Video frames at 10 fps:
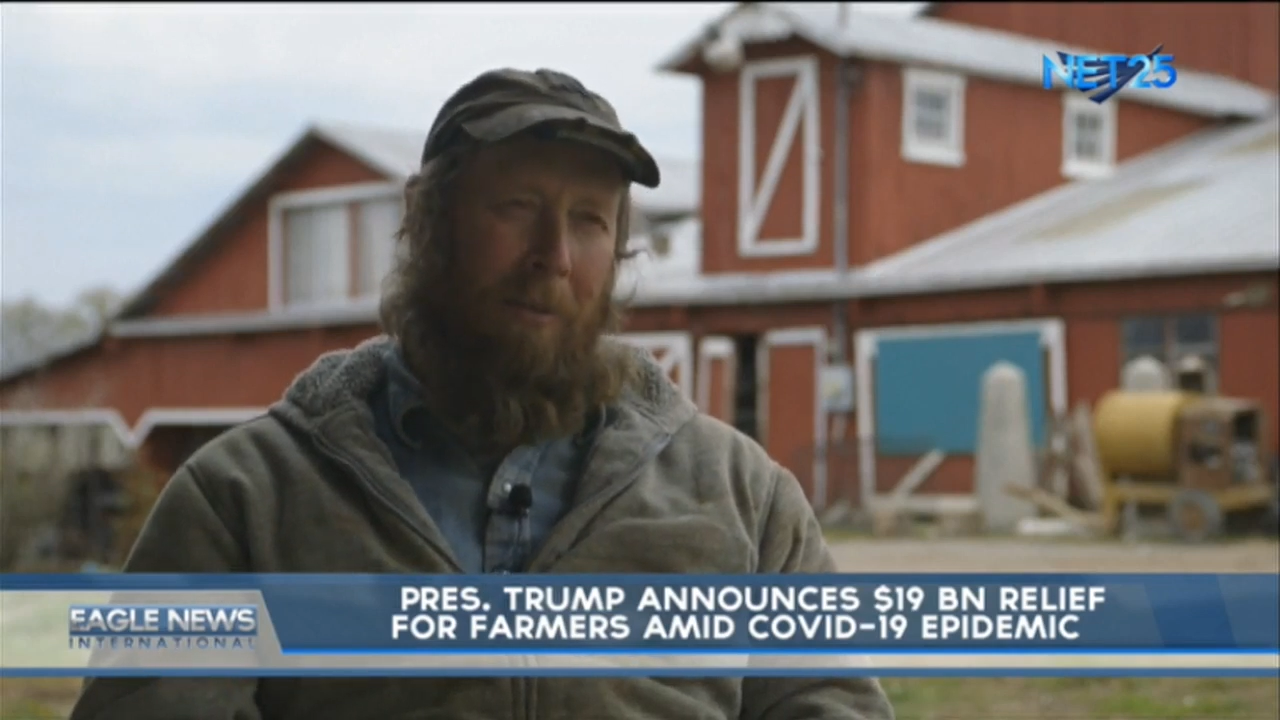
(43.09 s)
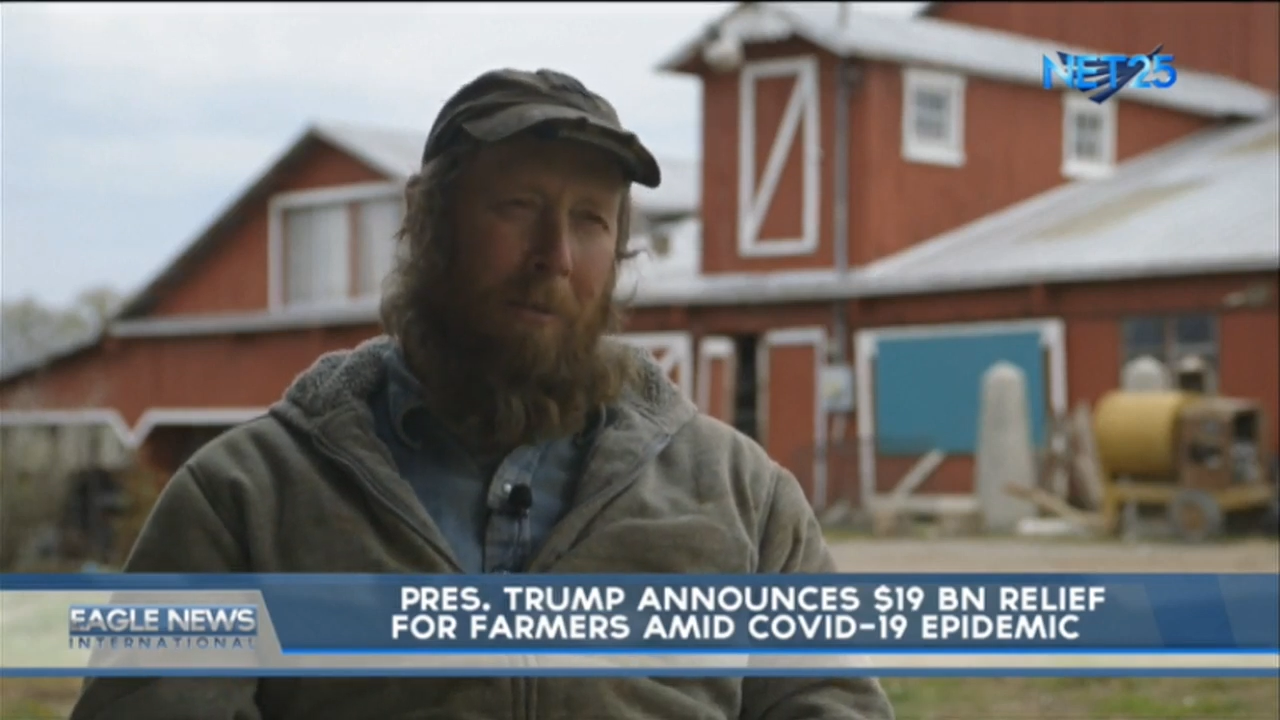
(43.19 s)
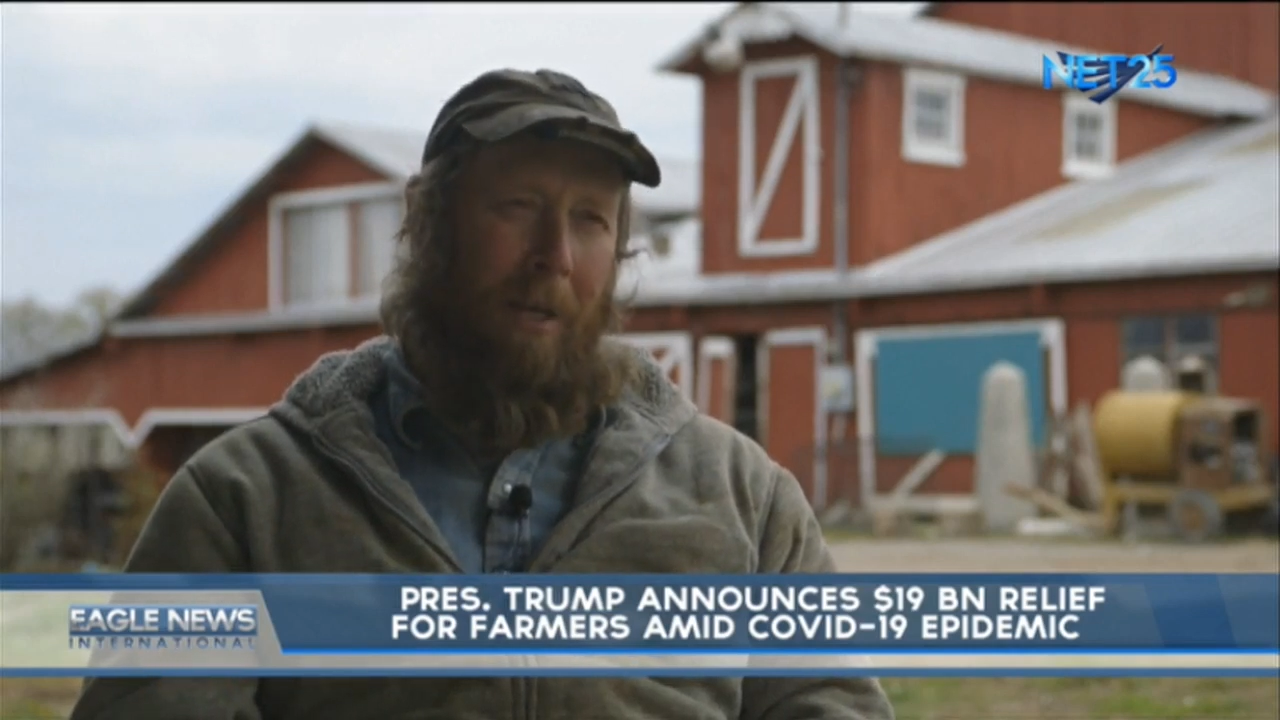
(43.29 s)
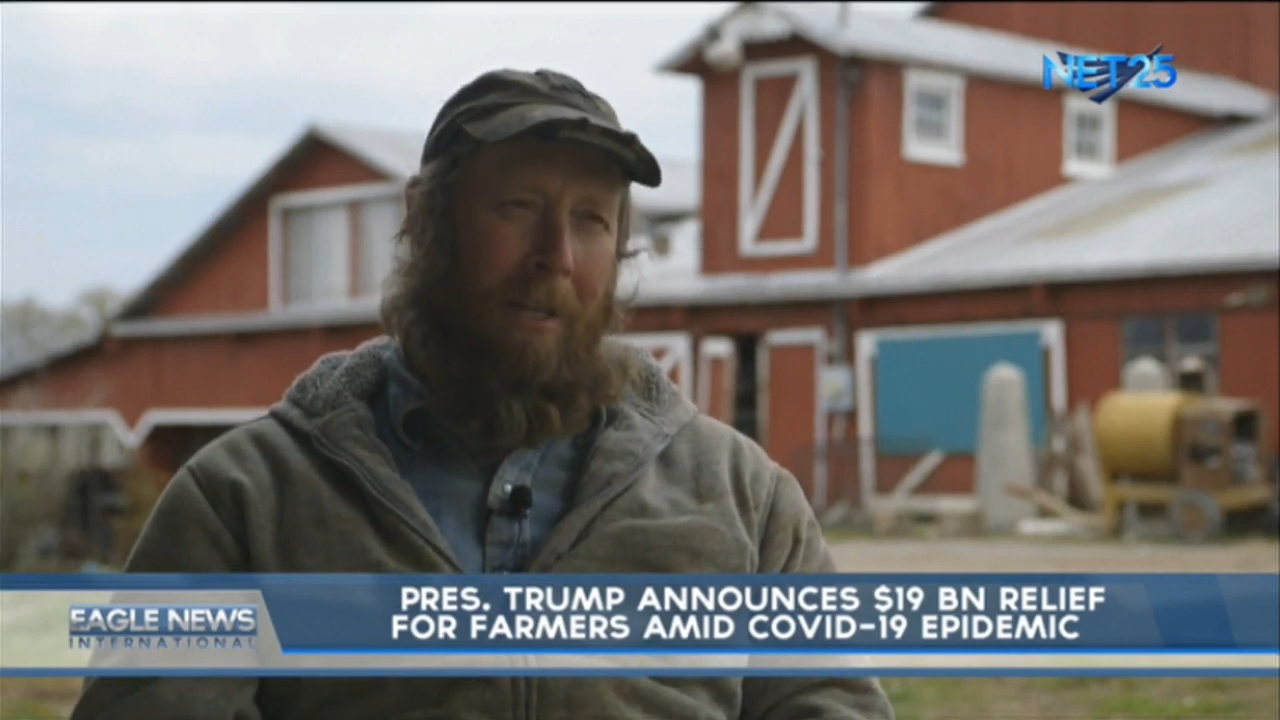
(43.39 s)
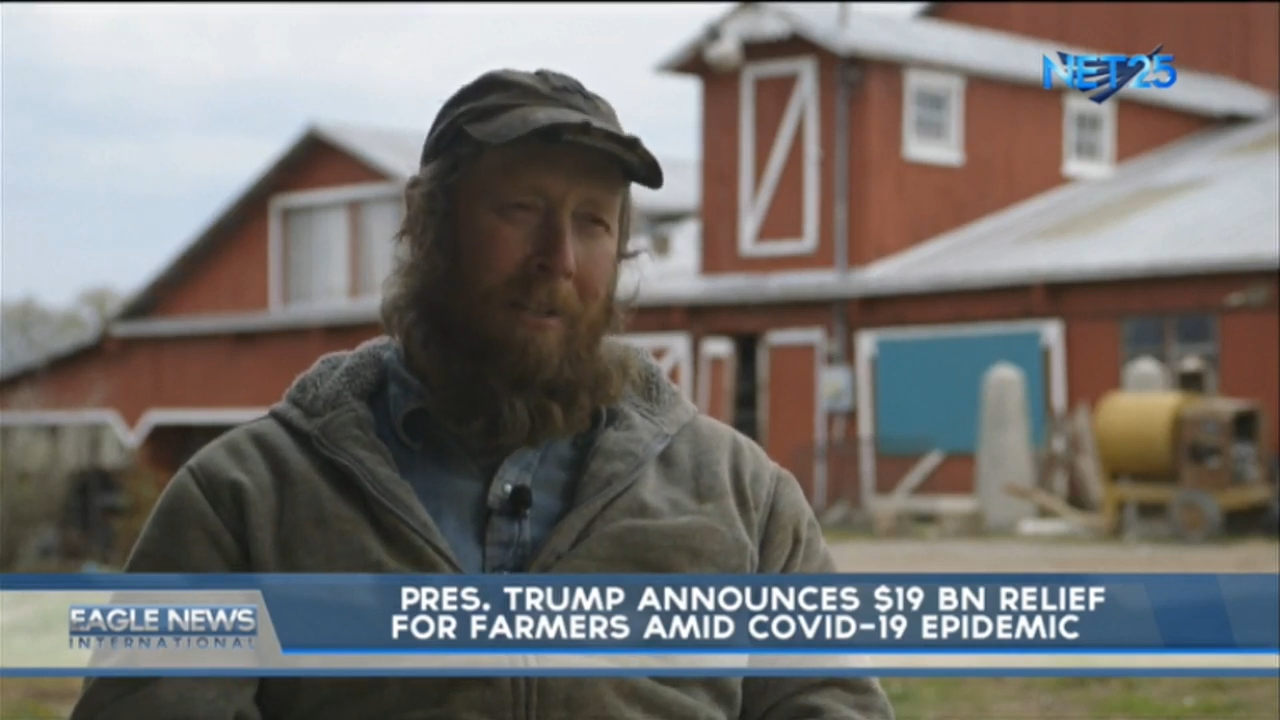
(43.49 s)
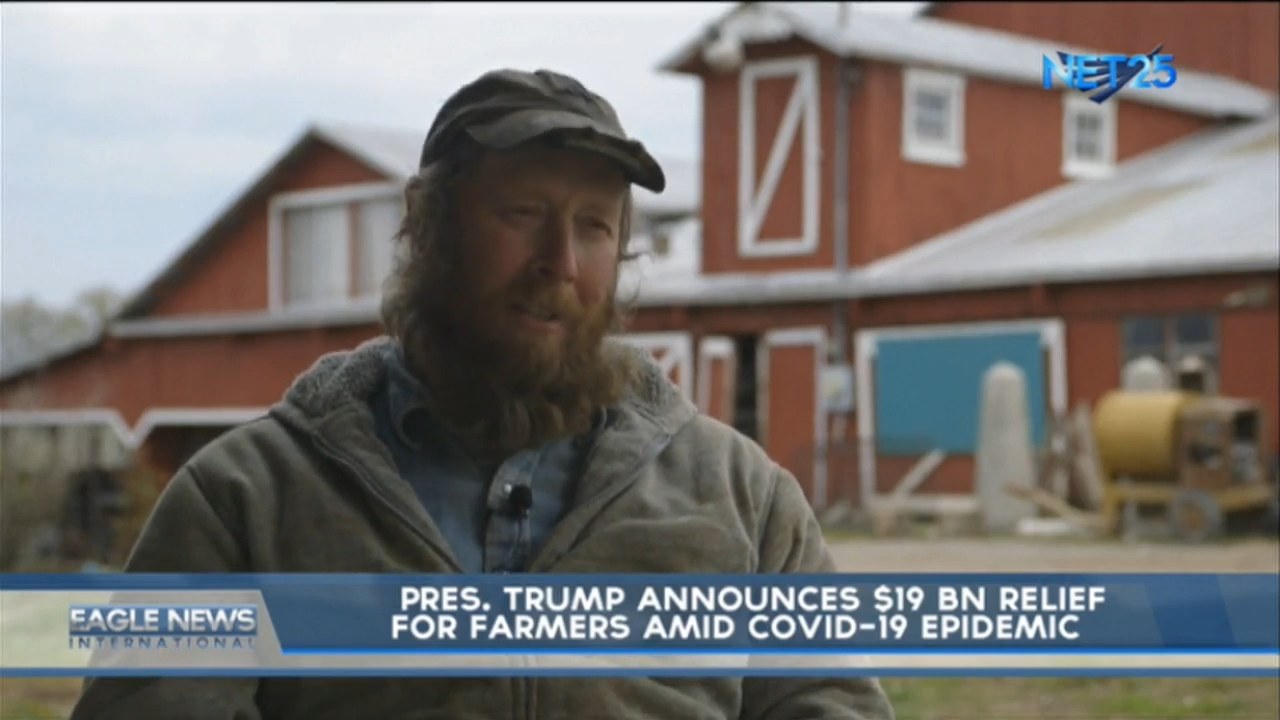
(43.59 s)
in mind